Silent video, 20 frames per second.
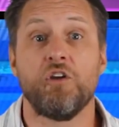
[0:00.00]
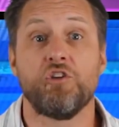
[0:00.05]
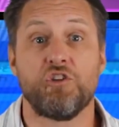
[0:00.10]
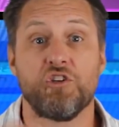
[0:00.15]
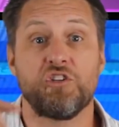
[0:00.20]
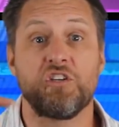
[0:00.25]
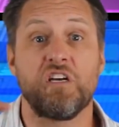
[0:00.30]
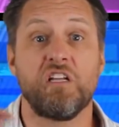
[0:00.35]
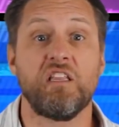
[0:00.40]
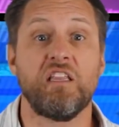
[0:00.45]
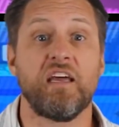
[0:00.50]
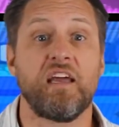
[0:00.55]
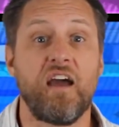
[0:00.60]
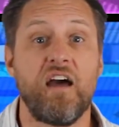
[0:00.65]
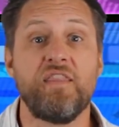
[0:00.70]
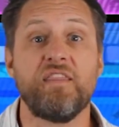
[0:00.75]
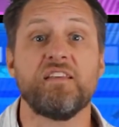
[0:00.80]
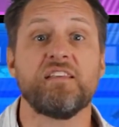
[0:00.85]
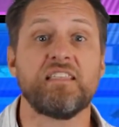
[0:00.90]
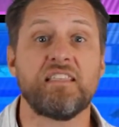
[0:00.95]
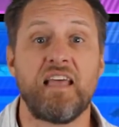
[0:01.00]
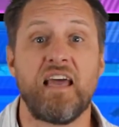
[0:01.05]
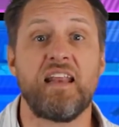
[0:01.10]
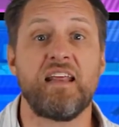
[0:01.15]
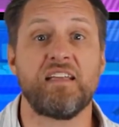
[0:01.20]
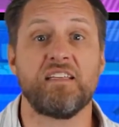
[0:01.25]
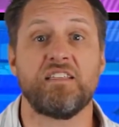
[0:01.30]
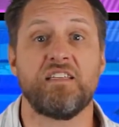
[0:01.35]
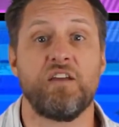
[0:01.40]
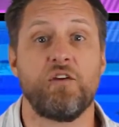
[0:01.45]
just click on the
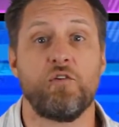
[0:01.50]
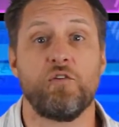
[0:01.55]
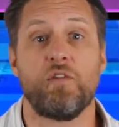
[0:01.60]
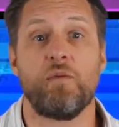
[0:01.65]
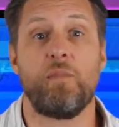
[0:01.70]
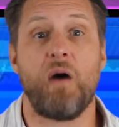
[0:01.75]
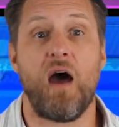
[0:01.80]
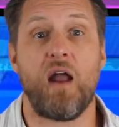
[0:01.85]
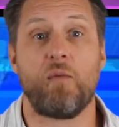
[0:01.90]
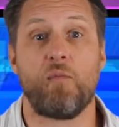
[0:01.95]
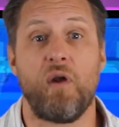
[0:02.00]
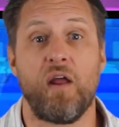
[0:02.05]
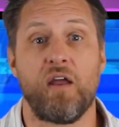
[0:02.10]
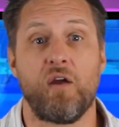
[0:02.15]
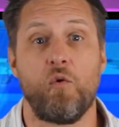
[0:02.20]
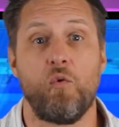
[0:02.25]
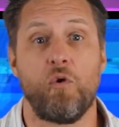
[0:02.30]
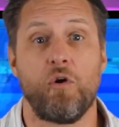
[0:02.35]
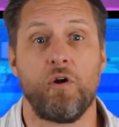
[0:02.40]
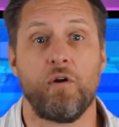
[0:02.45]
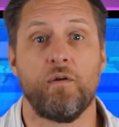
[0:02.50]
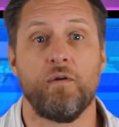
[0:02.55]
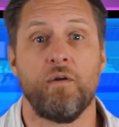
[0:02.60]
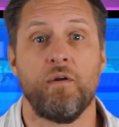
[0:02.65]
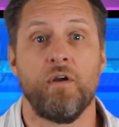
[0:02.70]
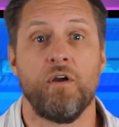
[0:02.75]
settings here in the bottom right corner.